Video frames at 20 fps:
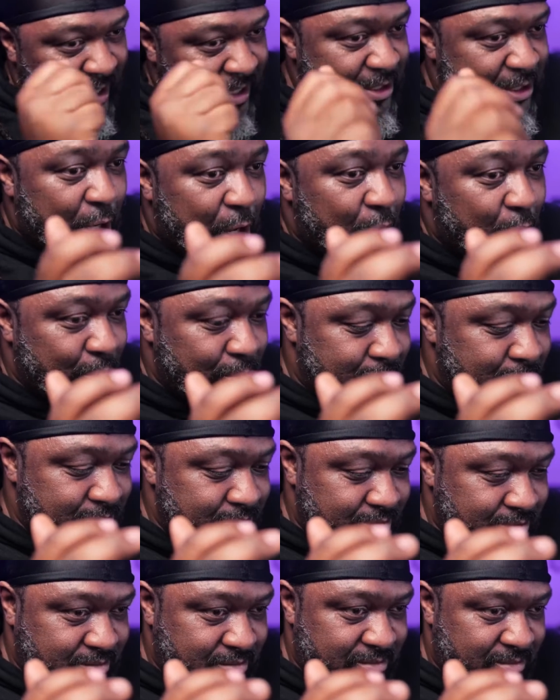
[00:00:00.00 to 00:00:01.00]
So
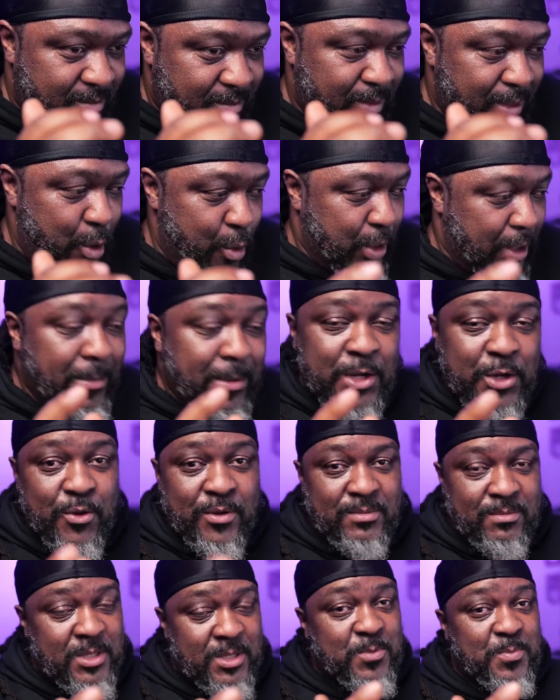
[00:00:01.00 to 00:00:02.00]
what I'm gonna do
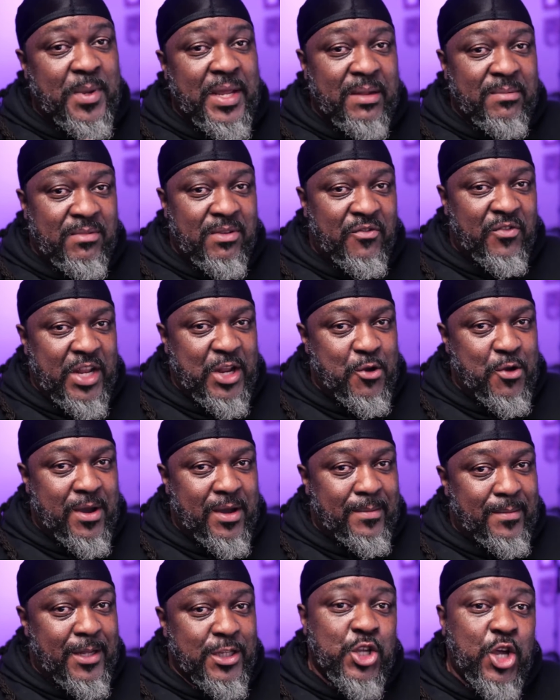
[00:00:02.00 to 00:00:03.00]
is I'm gonna speed up the video
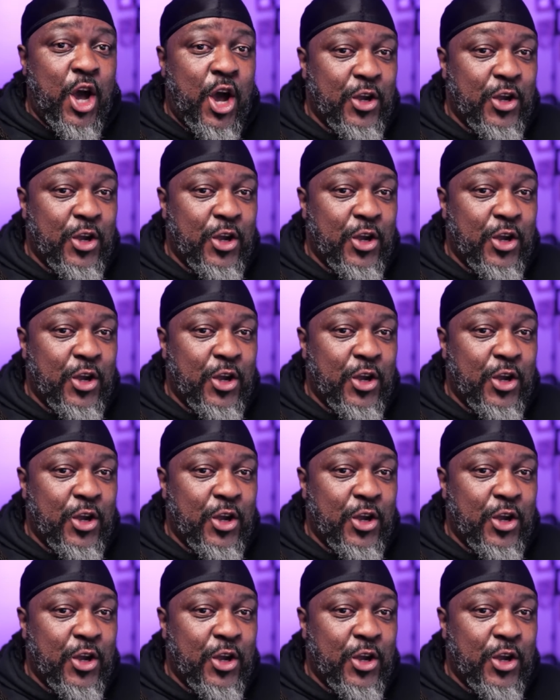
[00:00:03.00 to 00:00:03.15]
and I'm gonna talk